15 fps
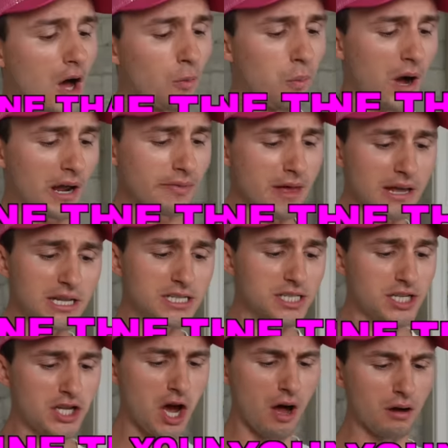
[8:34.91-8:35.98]
A wine that
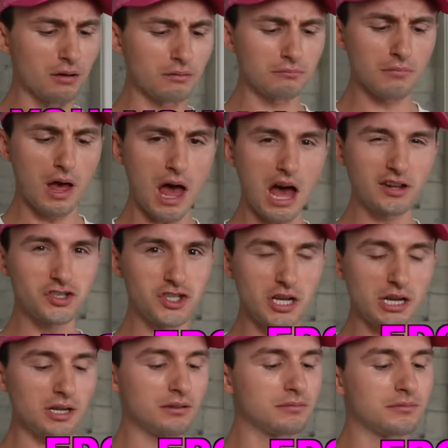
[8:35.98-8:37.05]
is young,
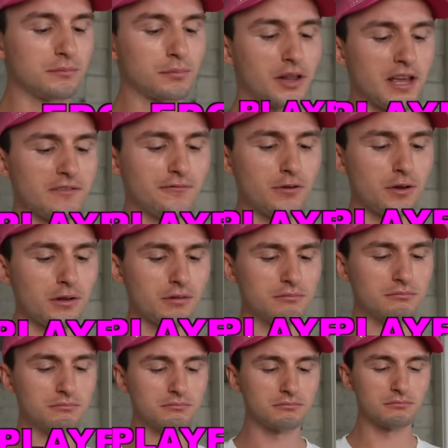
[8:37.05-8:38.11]
edgy, playful,
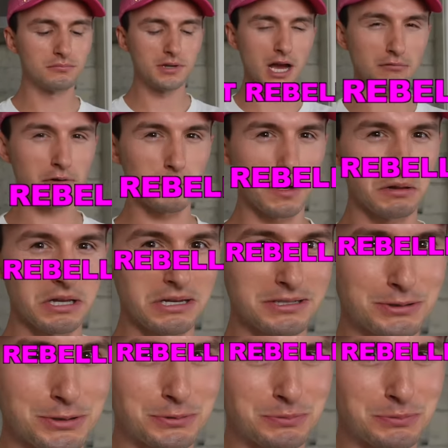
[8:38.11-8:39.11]
yet rebellious.